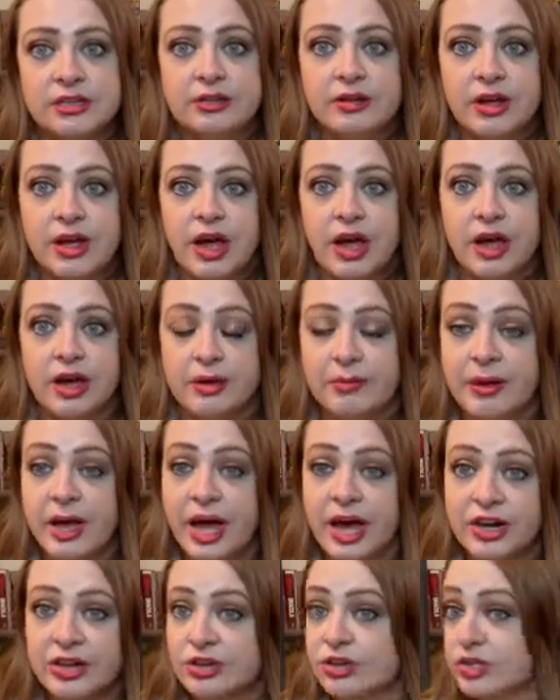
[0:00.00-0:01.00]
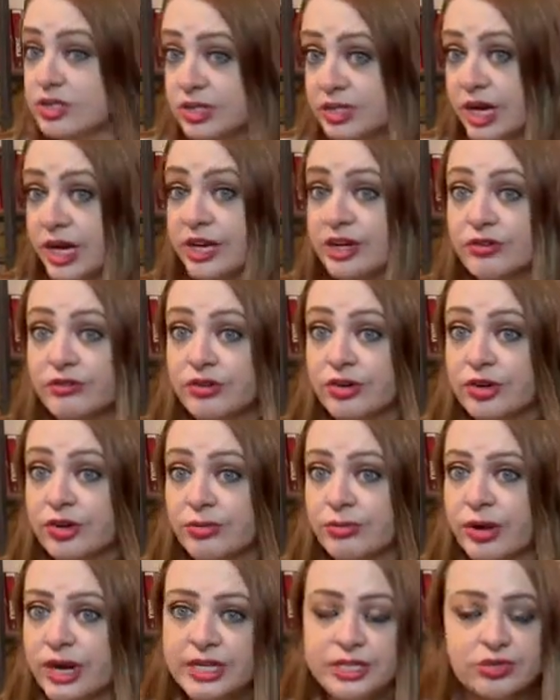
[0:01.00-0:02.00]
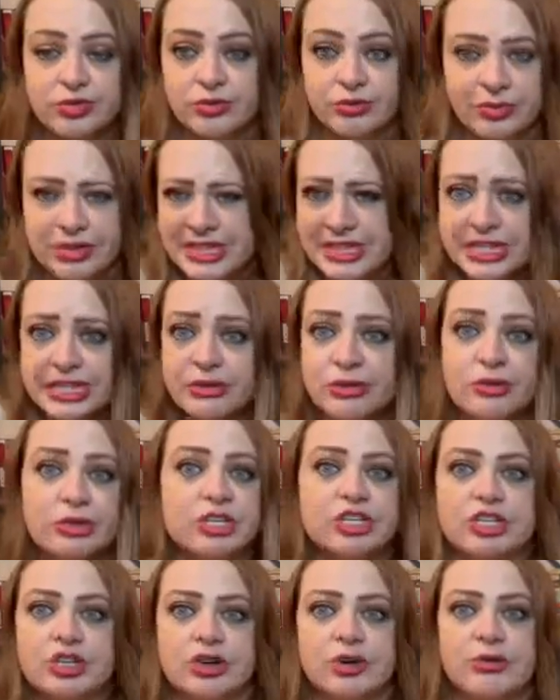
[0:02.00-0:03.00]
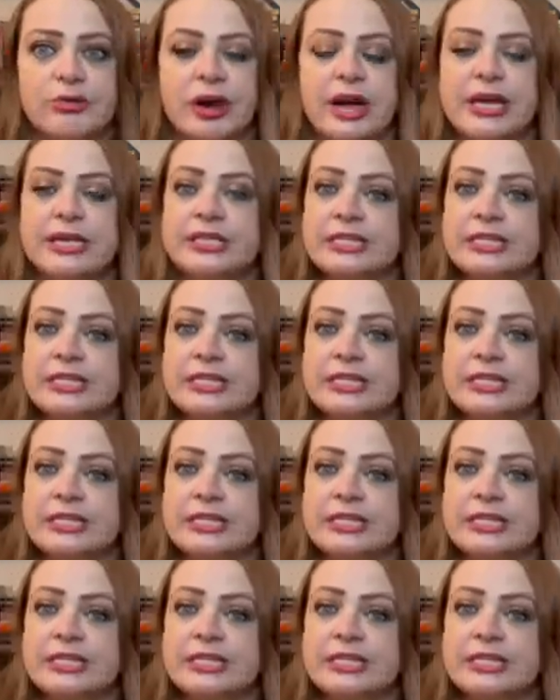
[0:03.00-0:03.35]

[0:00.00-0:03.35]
had her sign over her rights or relinquish her rights